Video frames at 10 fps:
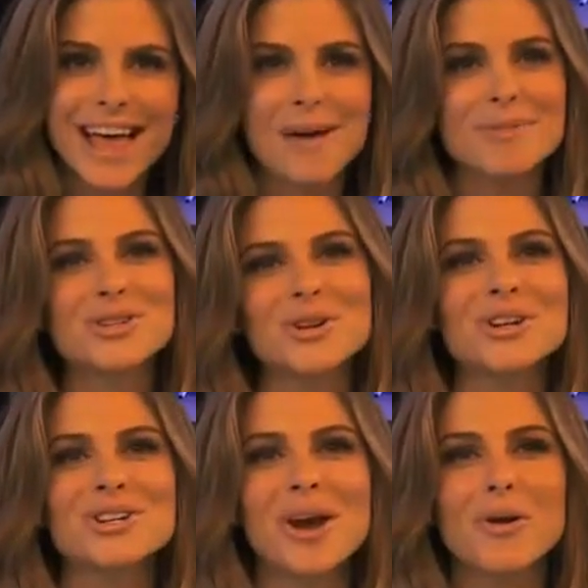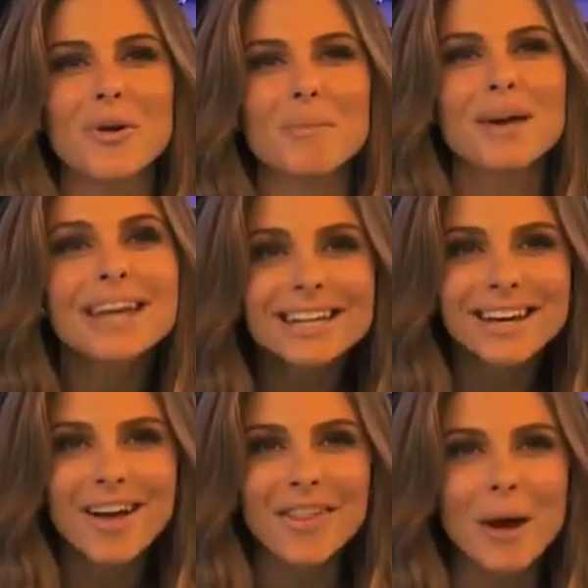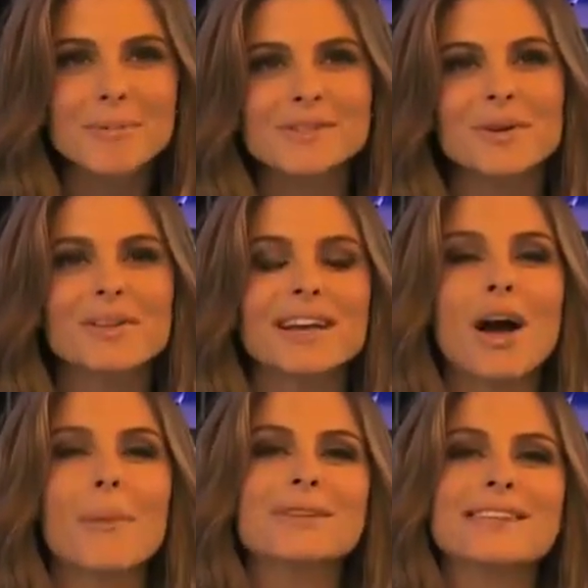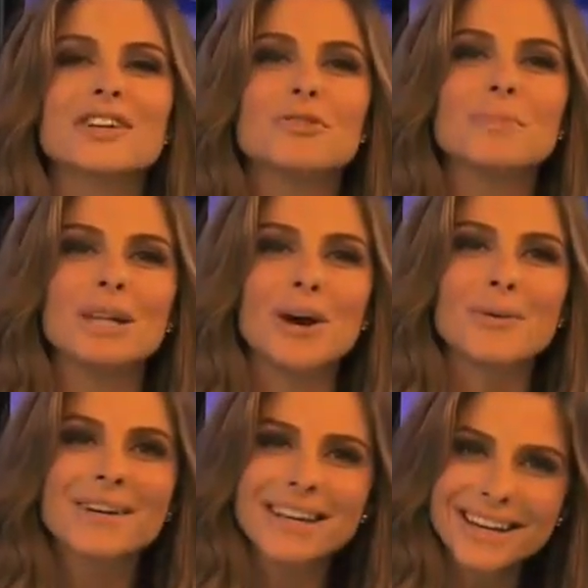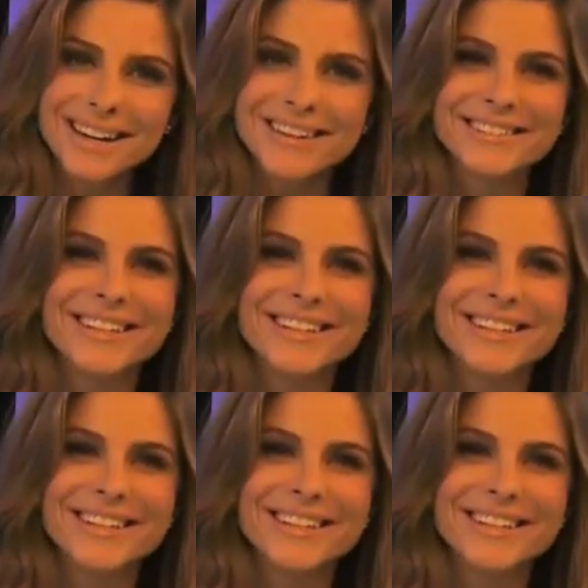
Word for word: and be sure to share your opinion on the episode in the comment section below here.